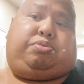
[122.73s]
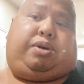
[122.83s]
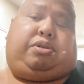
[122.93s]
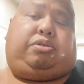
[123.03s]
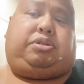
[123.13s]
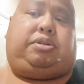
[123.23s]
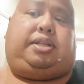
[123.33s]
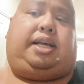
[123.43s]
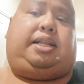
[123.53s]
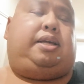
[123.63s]
to lose weight
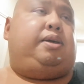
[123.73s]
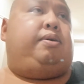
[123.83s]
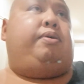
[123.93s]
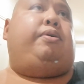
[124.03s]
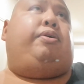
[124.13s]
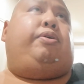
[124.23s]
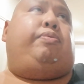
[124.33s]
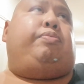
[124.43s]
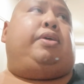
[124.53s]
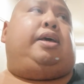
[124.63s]
also that.
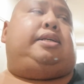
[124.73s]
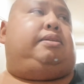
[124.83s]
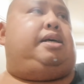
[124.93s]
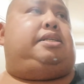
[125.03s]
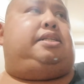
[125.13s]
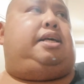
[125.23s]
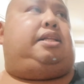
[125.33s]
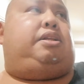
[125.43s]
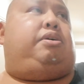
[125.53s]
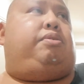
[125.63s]
Sometimes
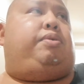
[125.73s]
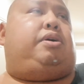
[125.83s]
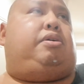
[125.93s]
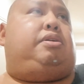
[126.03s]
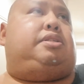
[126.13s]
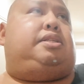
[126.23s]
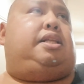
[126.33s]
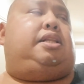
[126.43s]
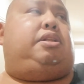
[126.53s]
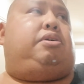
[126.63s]
that you know wake all this
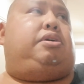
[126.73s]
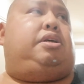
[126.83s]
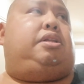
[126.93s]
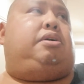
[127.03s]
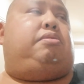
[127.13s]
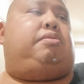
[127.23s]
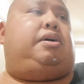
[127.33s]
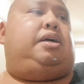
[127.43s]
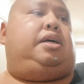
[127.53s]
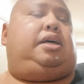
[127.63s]
that you know you know
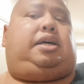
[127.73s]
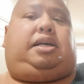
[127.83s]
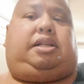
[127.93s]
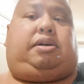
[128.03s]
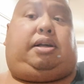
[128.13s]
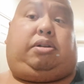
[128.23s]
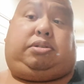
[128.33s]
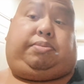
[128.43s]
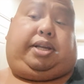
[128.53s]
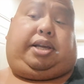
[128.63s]
uh, you know, and
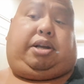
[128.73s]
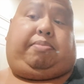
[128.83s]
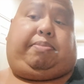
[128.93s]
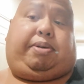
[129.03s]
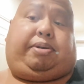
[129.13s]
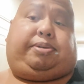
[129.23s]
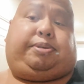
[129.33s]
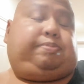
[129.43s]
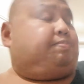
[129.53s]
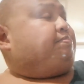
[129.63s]
also I'm taking care of my
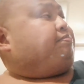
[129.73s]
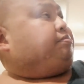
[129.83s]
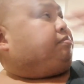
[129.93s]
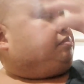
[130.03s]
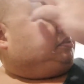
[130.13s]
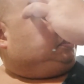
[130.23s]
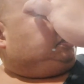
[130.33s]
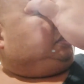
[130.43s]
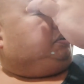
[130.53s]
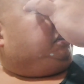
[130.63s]
parents.
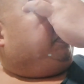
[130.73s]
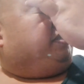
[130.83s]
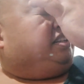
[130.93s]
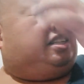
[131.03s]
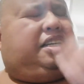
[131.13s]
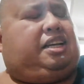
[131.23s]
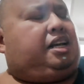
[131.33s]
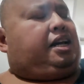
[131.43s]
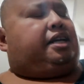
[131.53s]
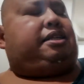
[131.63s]
So sometimes
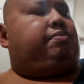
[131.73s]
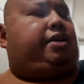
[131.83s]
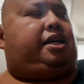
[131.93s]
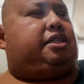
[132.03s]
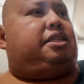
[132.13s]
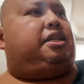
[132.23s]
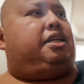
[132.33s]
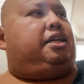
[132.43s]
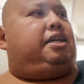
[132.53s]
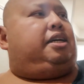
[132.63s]
he, some
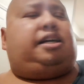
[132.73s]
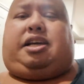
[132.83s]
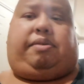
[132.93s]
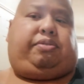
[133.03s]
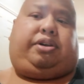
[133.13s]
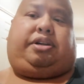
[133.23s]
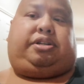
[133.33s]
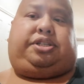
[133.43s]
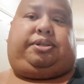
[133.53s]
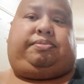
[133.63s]
days, you have no
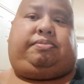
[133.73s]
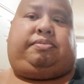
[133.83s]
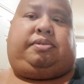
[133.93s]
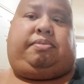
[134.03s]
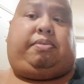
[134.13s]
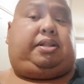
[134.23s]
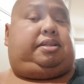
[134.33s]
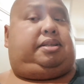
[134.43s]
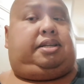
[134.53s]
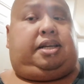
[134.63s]
energy,
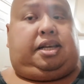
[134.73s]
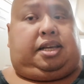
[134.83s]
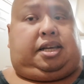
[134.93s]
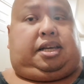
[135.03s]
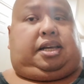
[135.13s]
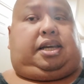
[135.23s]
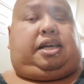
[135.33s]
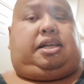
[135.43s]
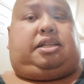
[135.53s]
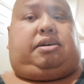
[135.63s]
but
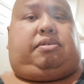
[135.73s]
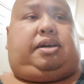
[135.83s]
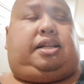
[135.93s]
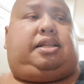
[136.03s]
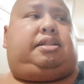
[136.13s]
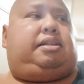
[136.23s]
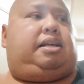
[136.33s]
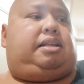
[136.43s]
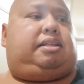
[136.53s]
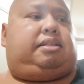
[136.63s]
you know, and
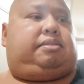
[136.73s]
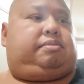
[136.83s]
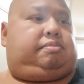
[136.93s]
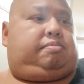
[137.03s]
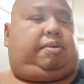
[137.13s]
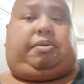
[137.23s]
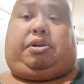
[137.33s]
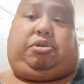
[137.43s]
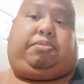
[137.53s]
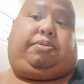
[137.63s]
my
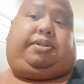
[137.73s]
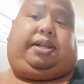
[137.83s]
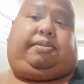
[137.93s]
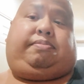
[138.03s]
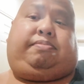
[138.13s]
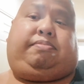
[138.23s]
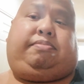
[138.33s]
mother told me one thing.